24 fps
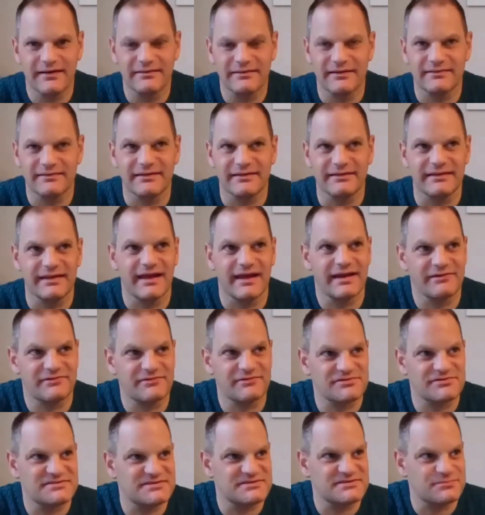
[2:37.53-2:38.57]
I think the
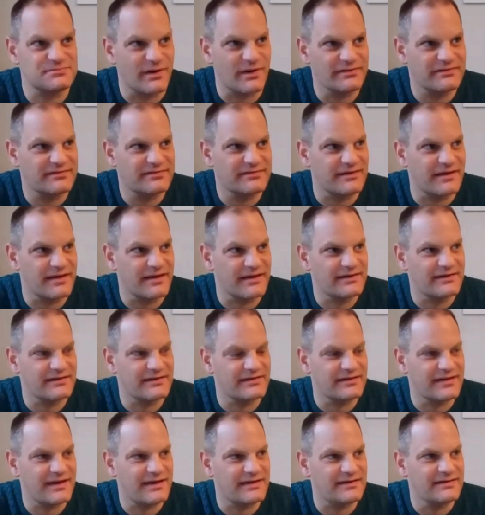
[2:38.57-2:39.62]
accuracy is one thing,
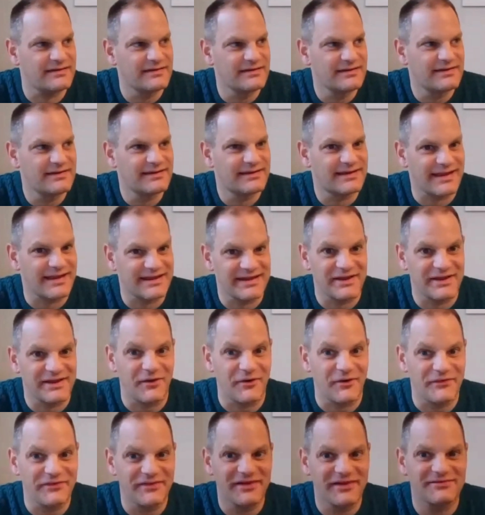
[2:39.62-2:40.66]
and then getting it
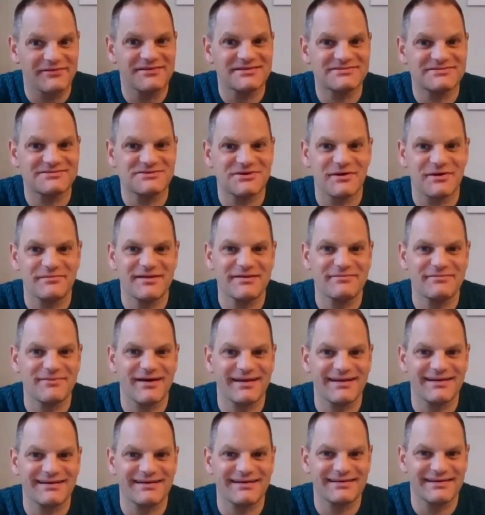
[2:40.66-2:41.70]
on there in a timely
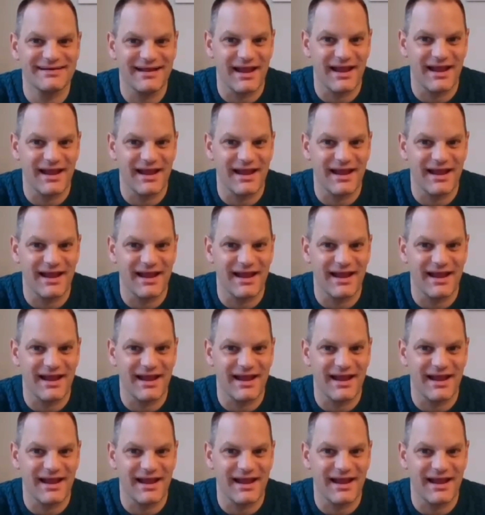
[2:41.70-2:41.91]
manner,